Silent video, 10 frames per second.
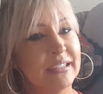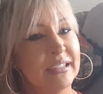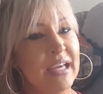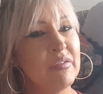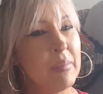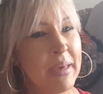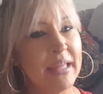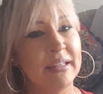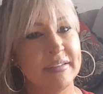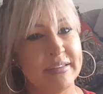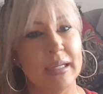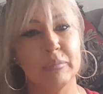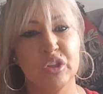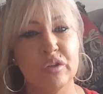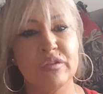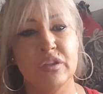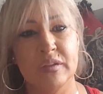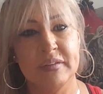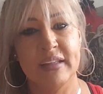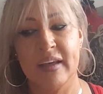kind of a manly scent. I'm sure it's
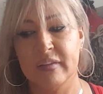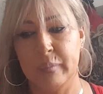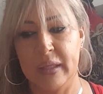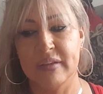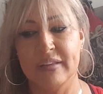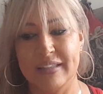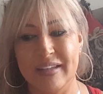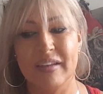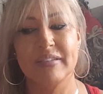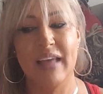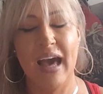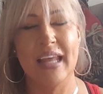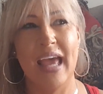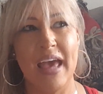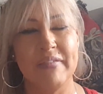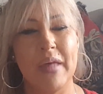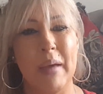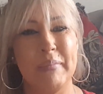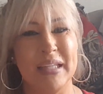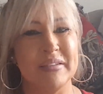unisex because it does kind of have
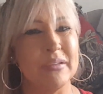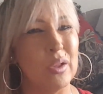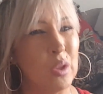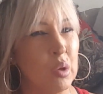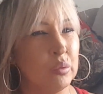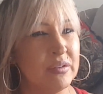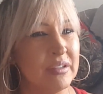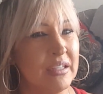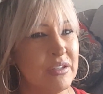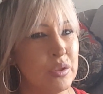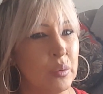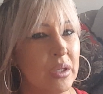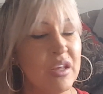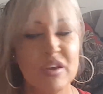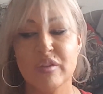that men's cologne scent to it.